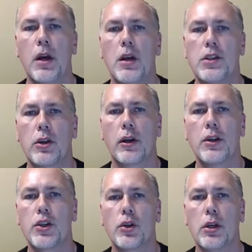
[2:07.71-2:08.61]
So we're going to
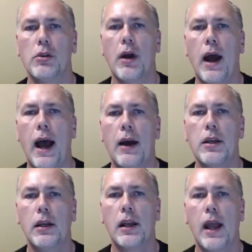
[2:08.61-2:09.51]
show you how
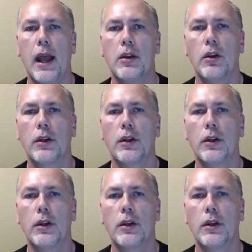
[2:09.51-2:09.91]
you can handle